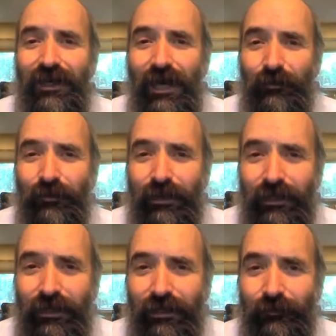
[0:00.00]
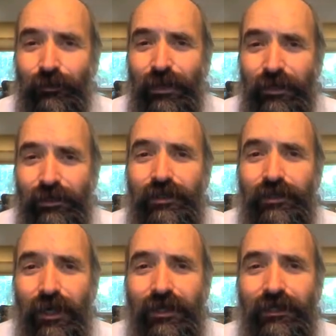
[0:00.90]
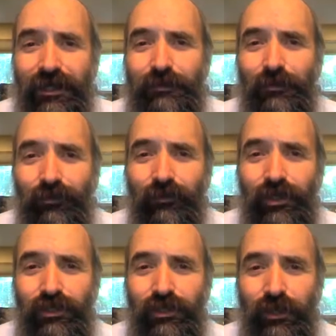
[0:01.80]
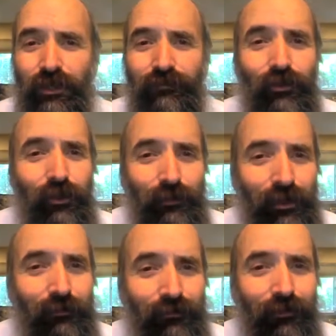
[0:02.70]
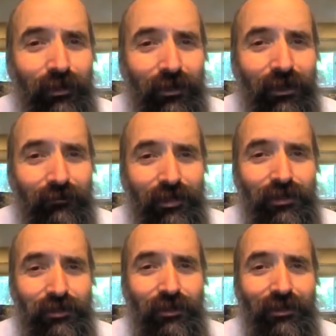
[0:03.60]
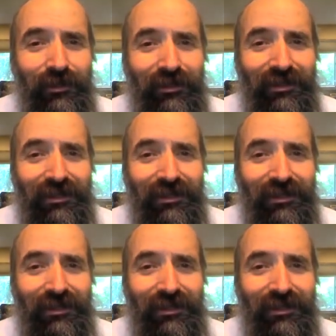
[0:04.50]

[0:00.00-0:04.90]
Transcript: And when, in these 9 days before Rosh Hashanah, if you appear before God on Rosh Hashanah